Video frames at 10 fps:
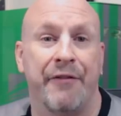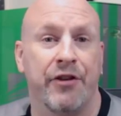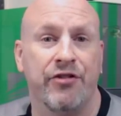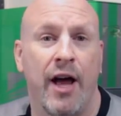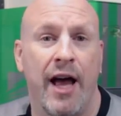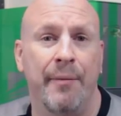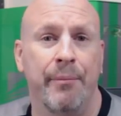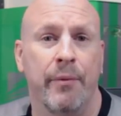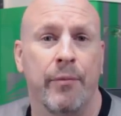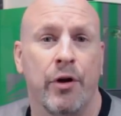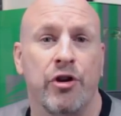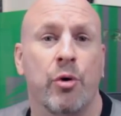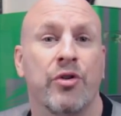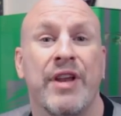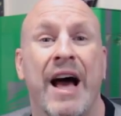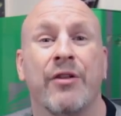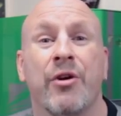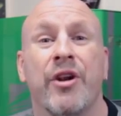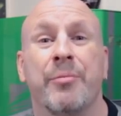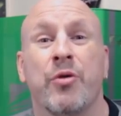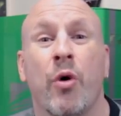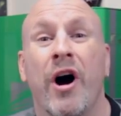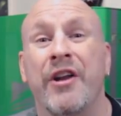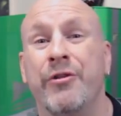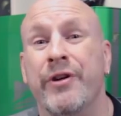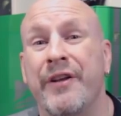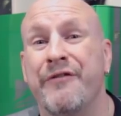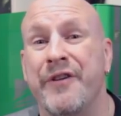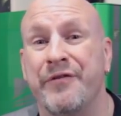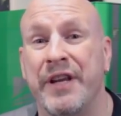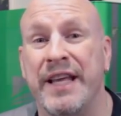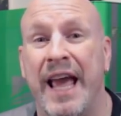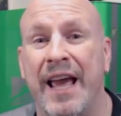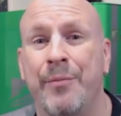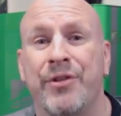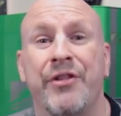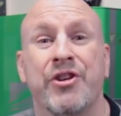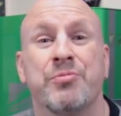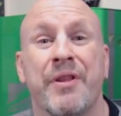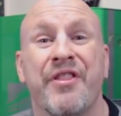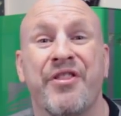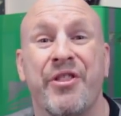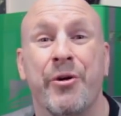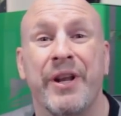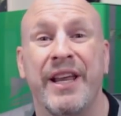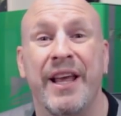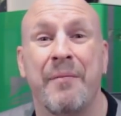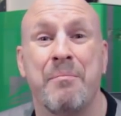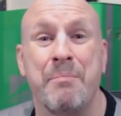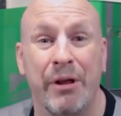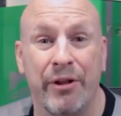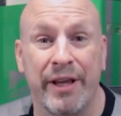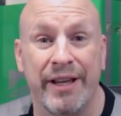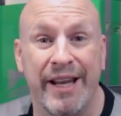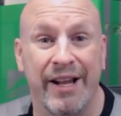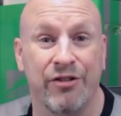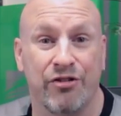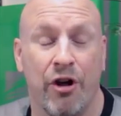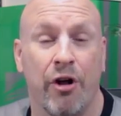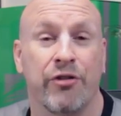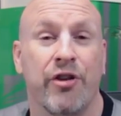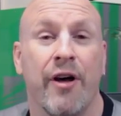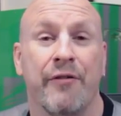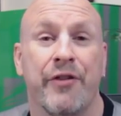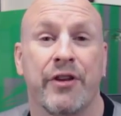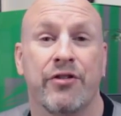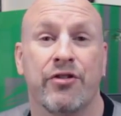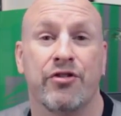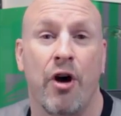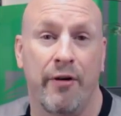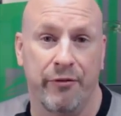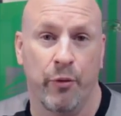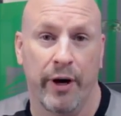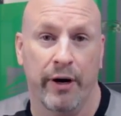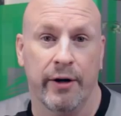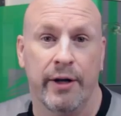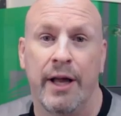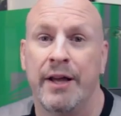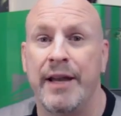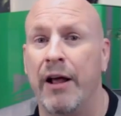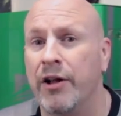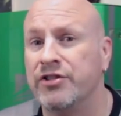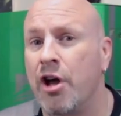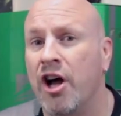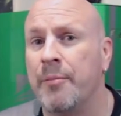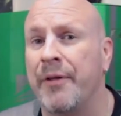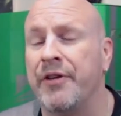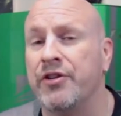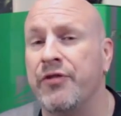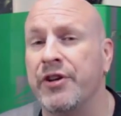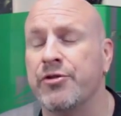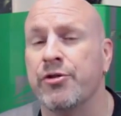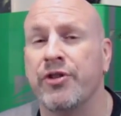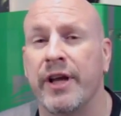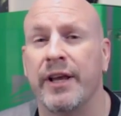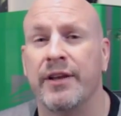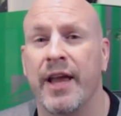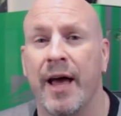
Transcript: At this time, you can download up to 150 games and there's been 30 million installs of this software. Now let's talk about these features in